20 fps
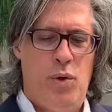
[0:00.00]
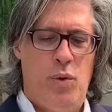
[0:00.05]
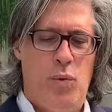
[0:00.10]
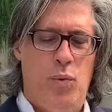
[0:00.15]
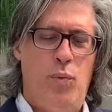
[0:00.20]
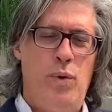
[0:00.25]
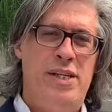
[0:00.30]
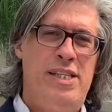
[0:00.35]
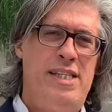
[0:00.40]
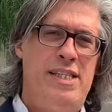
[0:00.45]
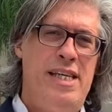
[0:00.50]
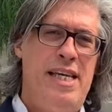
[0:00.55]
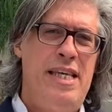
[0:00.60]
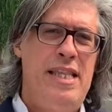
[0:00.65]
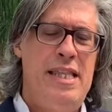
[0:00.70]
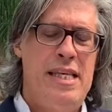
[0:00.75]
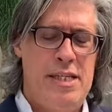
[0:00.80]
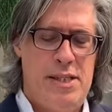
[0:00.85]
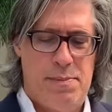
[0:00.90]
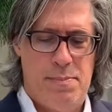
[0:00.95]
We see
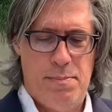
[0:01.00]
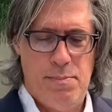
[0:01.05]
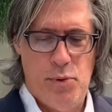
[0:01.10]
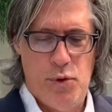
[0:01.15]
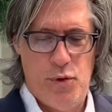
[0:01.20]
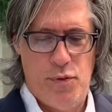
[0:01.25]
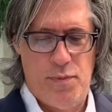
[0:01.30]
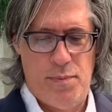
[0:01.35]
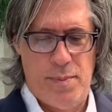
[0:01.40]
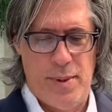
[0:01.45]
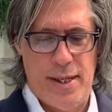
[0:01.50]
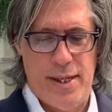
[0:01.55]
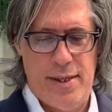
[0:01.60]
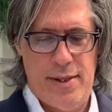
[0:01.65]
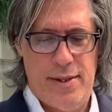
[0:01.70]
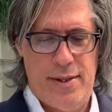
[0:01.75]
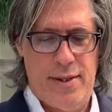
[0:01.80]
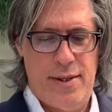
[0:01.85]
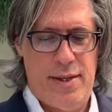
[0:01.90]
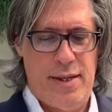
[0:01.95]
this movement
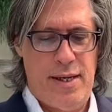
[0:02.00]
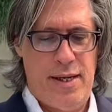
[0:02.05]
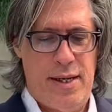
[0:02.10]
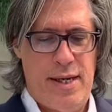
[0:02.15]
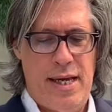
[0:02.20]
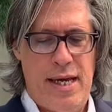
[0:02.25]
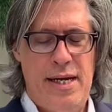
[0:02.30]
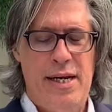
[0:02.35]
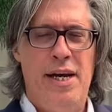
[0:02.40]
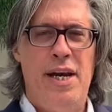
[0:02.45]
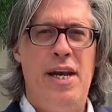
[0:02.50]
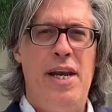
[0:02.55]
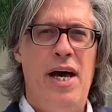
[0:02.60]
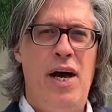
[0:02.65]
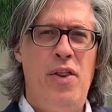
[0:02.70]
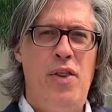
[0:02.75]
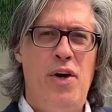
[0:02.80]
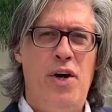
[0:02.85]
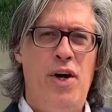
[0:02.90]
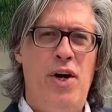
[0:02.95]
in
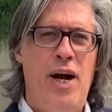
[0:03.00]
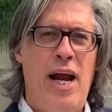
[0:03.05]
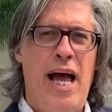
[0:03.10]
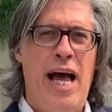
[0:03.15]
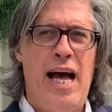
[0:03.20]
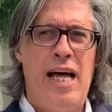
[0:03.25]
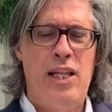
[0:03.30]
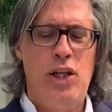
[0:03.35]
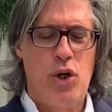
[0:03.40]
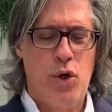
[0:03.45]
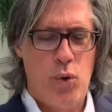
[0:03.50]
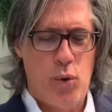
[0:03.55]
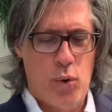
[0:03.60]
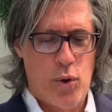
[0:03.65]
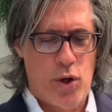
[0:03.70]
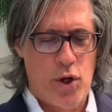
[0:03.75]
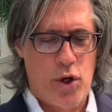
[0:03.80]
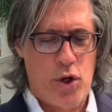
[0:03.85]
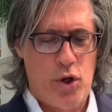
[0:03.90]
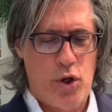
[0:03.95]
another
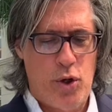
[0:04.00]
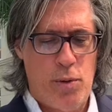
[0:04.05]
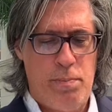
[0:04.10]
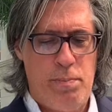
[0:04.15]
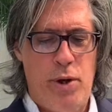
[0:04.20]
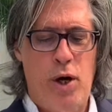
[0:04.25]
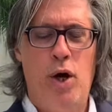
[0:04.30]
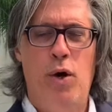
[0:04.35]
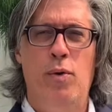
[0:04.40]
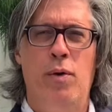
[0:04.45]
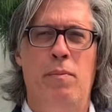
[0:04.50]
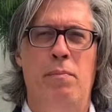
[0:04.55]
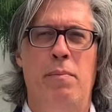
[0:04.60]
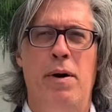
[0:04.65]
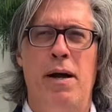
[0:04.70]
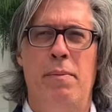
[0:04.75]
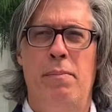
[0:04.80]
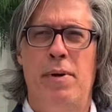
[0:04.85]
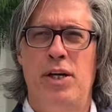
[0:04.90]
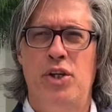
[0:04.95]
allegorical poem
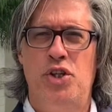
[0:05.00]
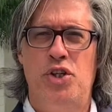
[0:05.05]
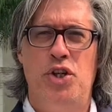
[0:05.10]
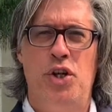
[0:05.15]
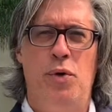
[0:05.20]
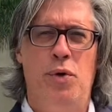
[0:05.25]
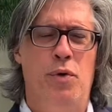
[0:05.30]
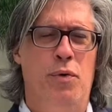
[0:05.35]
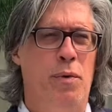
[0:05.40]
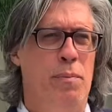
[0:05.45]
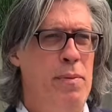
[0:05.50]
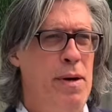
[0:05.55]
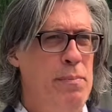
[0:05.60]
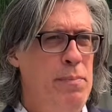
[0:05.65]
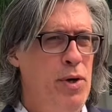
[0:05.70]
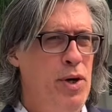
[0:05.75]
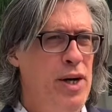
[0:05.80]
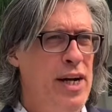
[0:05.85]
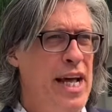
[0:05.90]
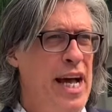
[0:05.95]
by Machaut. And
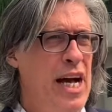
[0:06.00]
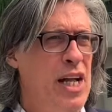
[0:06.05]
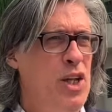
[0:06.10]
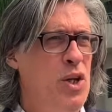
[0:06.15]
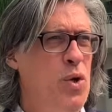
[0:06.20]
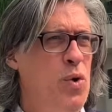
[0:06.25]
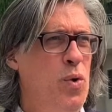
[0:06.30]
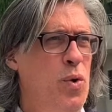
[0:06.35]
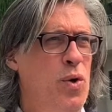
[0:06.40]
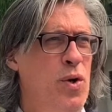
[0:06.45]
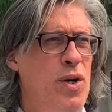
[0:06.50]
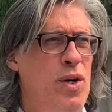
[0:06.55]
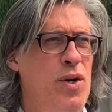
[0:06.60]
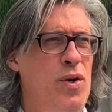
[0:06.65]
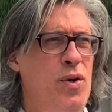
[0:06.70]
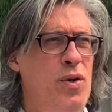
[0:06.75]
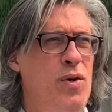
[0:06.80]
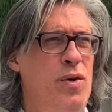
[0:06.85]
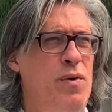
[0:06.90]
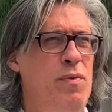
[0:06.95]
remember, an
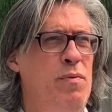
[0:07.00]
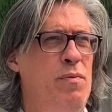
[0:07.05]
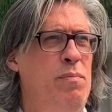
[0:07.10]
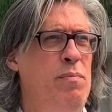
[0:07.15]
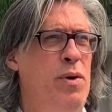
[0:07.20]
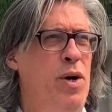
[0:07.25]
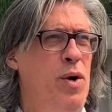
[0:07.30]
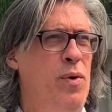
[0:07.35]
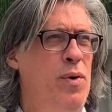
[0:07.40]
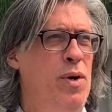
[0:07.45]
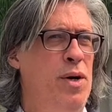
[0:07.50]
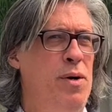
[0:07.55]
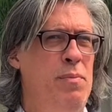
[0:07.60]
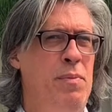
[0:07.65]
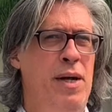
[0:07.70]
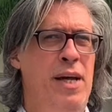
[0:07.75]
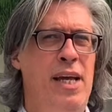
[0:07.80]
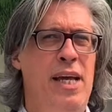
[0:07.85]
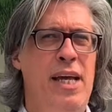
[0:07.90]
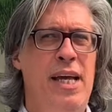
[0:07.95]
allegorical poem
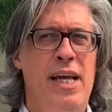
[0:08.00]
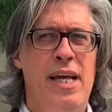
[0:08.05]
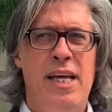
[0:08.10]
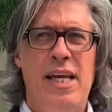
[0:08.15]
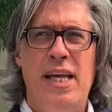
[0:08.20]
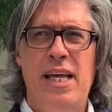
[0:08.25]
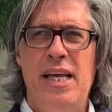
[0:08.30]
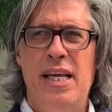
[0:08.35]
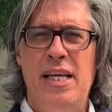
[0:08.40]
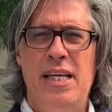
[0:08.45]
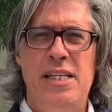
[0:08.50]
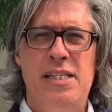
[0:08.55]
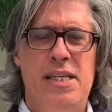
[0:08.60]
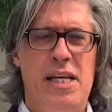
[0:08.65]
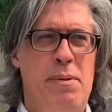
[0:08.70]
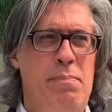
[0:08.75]
is a